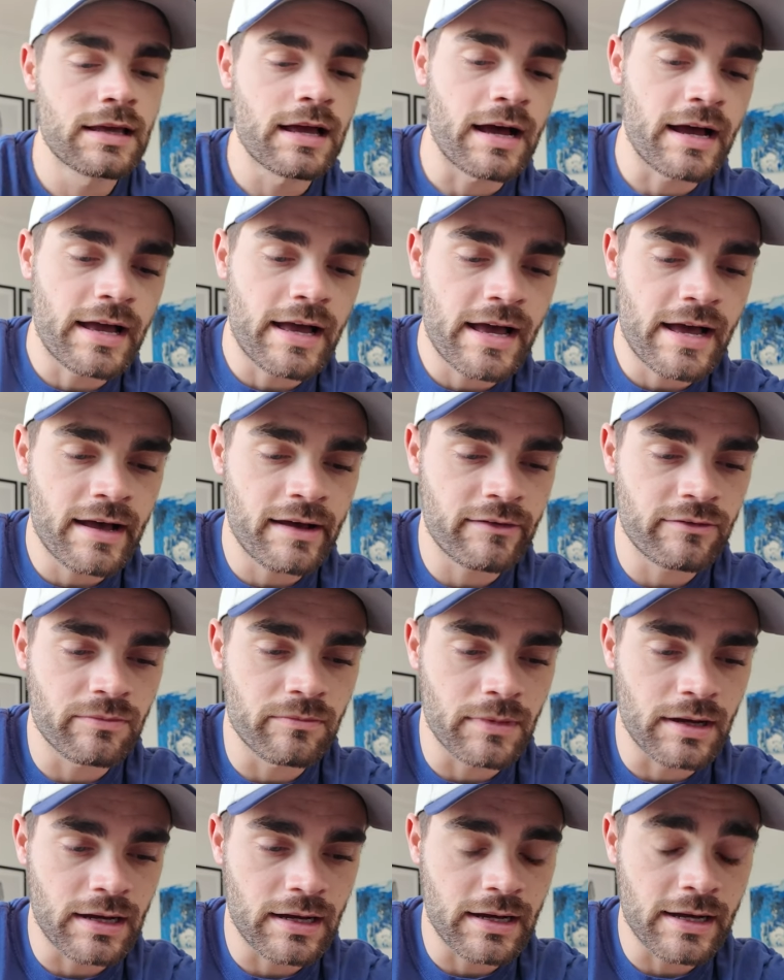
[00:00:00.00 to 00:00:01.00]
I have
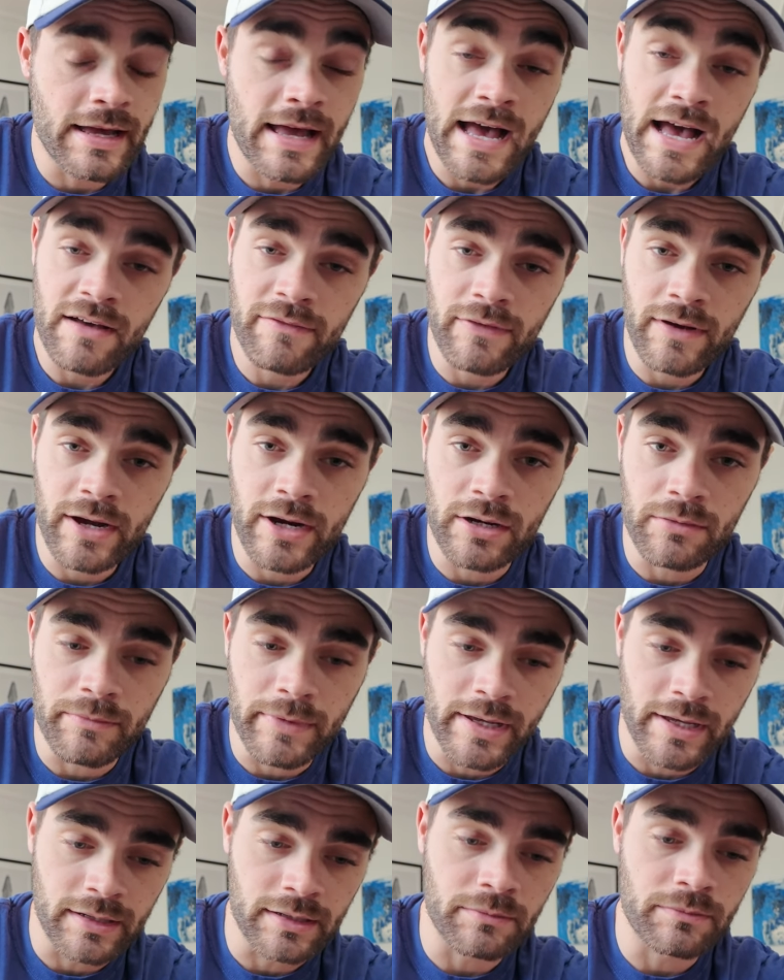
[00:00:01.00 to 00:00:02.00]
my half
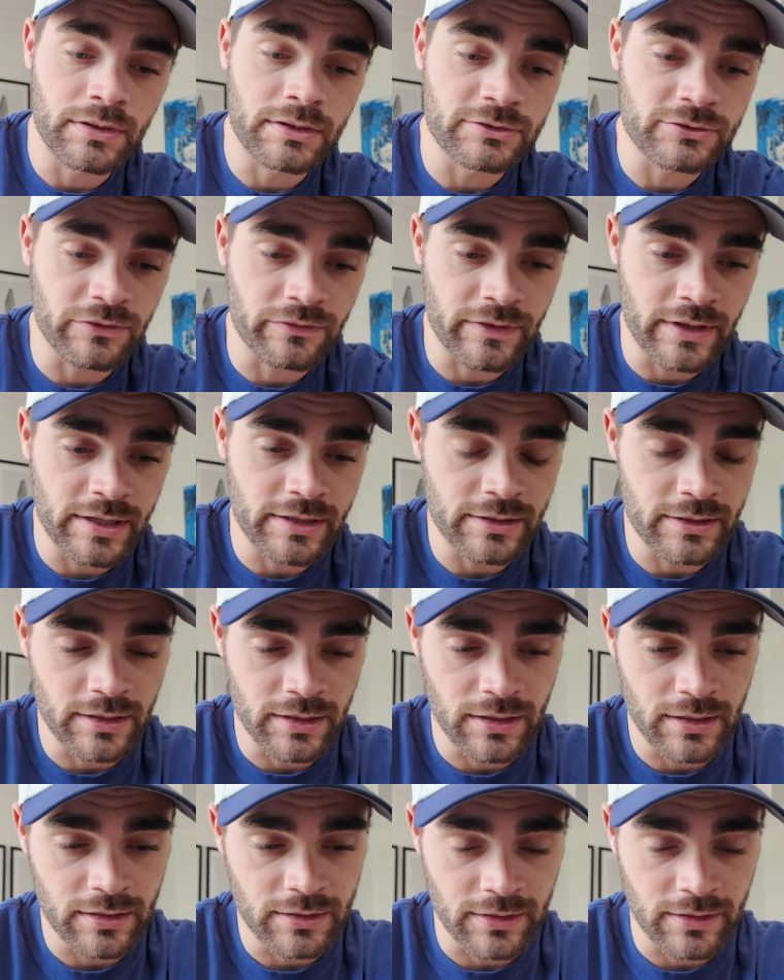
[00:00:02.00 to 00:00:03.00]
Ironman in Pennsylvania,